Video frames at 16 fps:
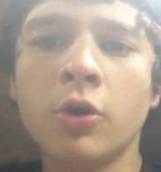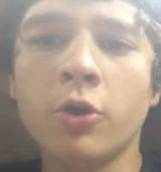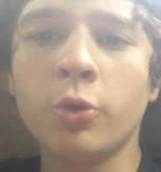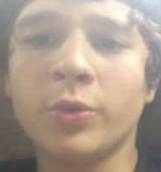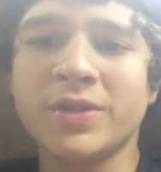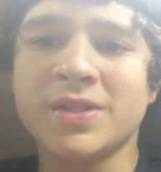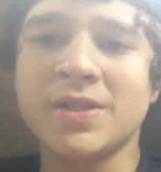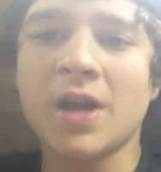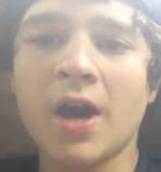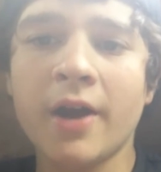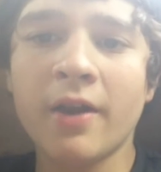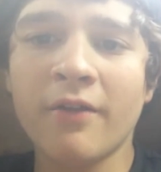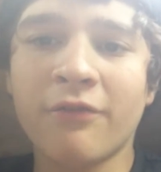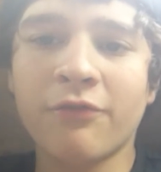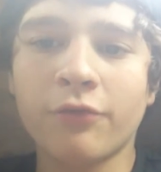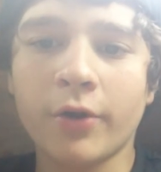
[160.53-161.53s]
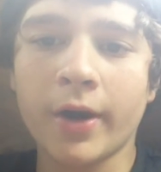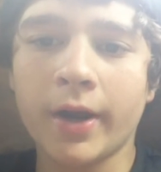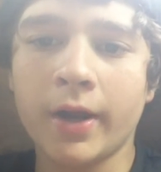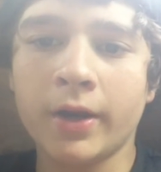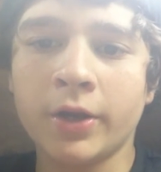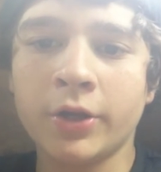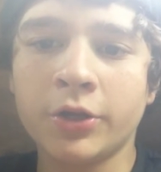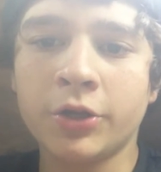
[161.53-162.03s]
who is not
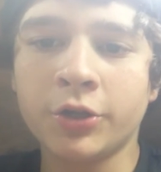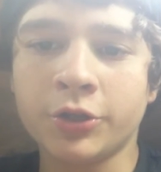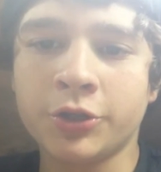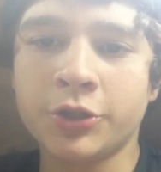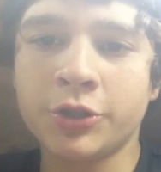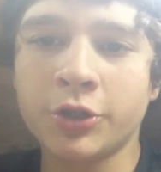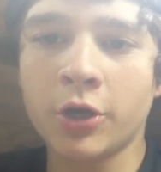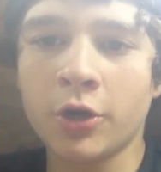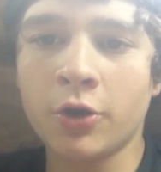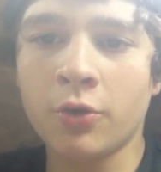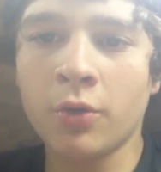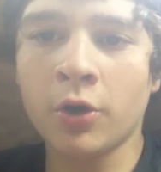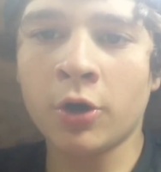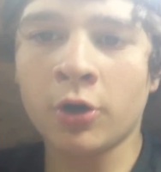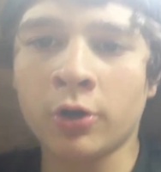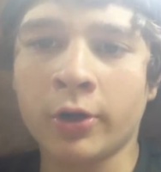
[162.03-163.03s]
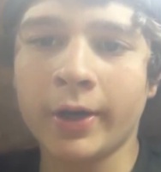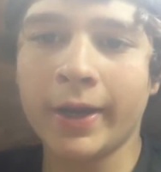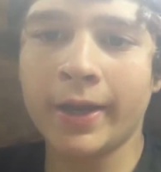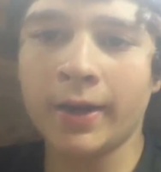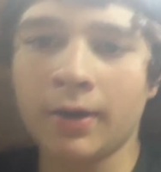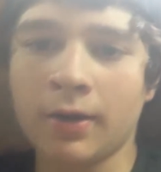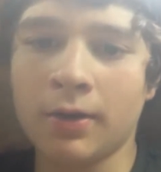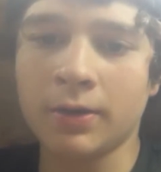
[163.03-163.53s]
afraid to show her
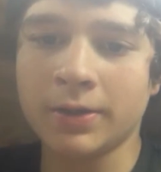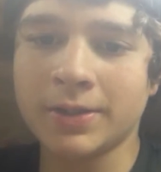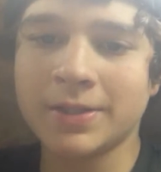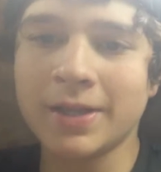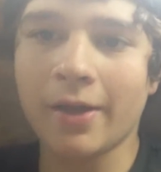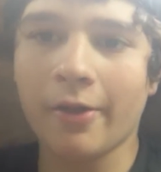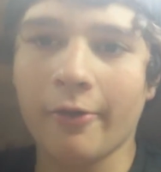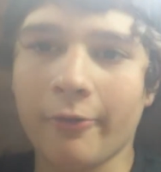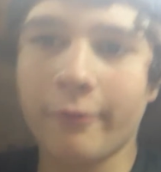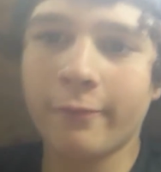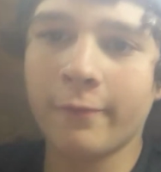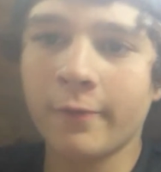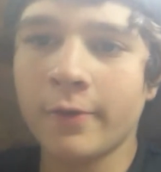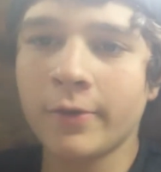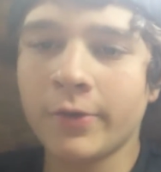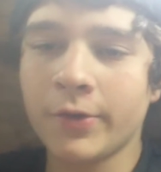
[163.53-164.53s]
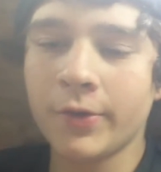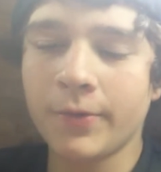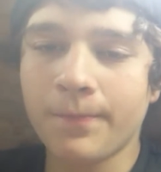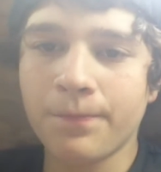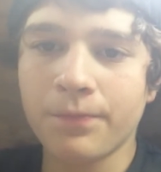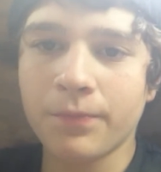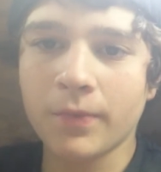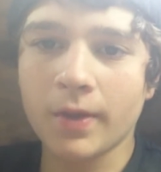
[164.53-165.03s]
inner self.
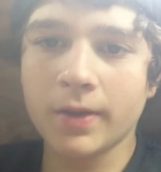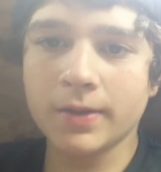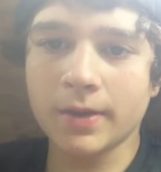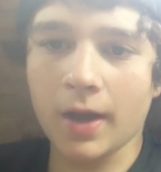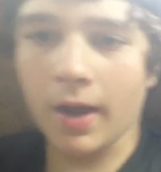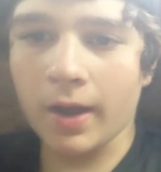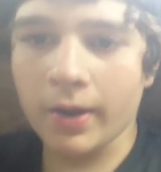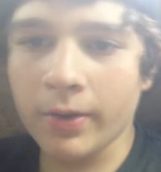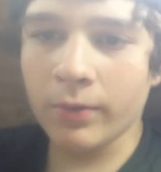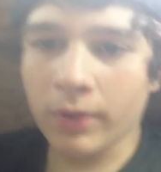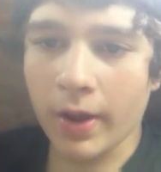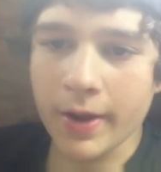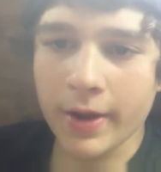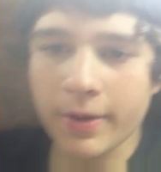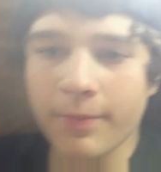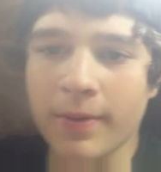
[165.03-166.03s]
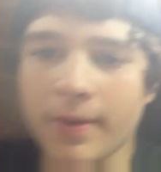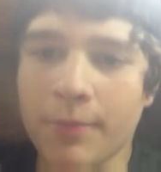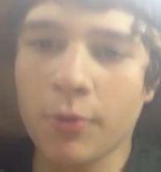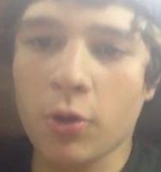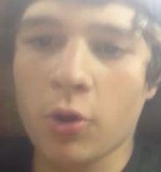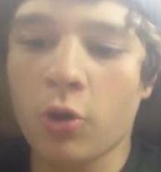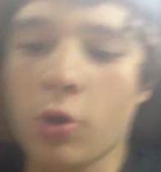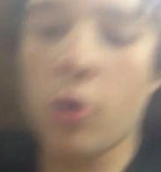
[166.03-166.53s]
I like
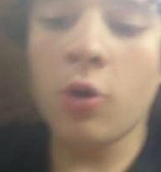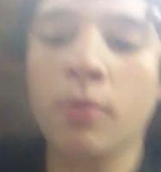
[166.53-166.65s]
people